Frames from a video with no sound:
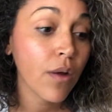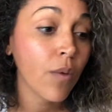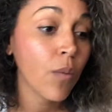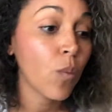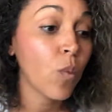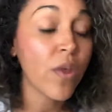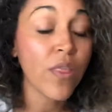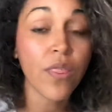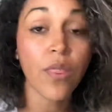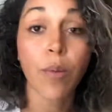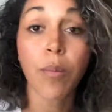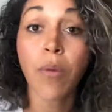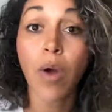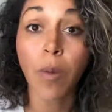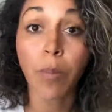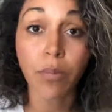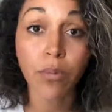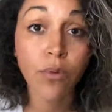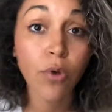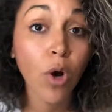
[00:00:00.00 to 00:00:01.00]
with the
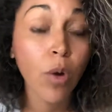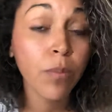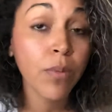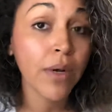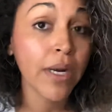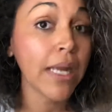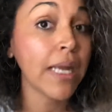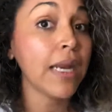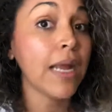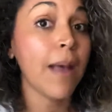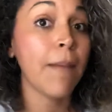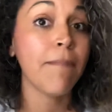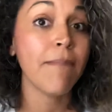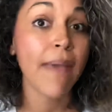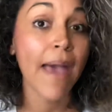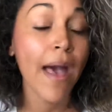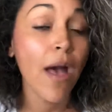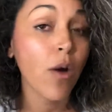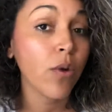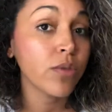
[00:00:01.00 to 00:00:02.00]
appropriate
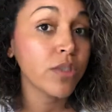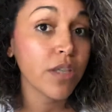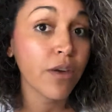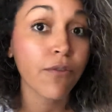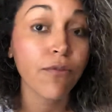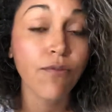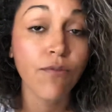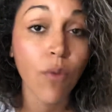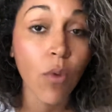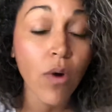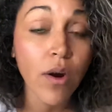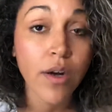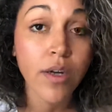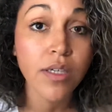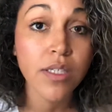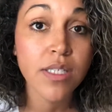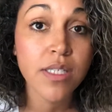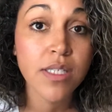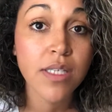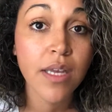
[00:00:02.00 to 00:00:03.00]
amount of
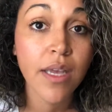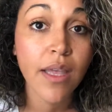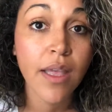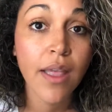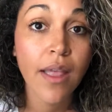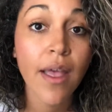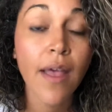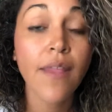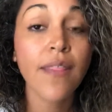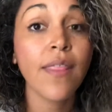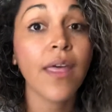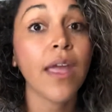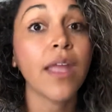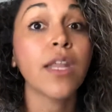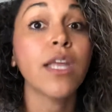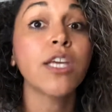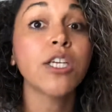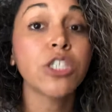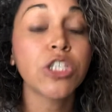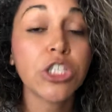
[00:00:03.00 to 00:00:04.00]
force, then
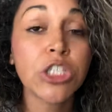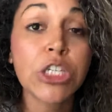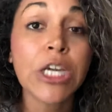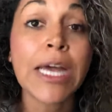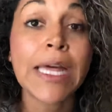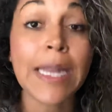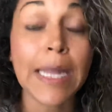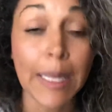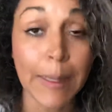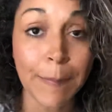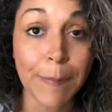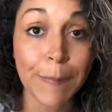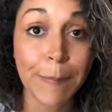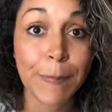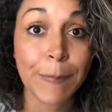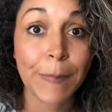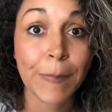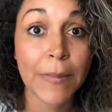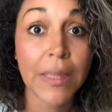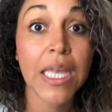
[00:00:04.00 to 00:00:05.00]
shut up,
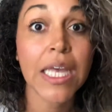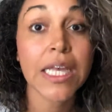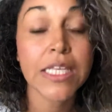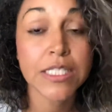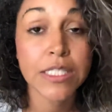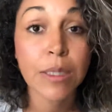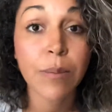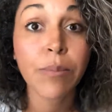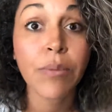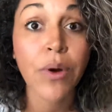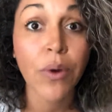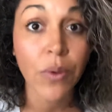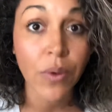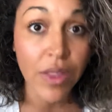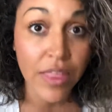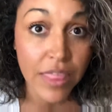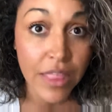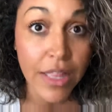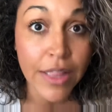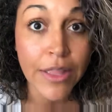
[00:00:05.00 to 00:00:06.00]
because you broke
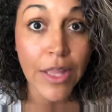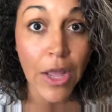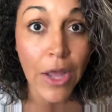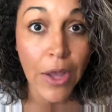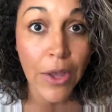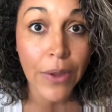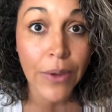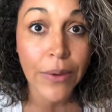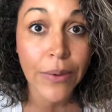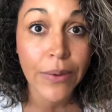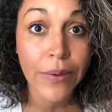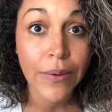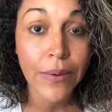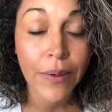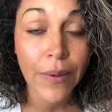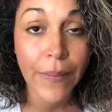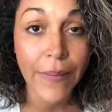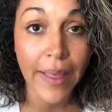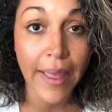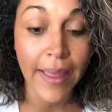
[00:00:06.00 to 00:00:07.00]
the law.
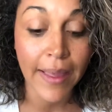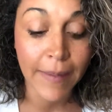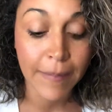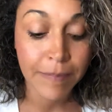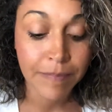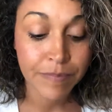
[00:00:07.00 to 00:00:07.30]
Okay?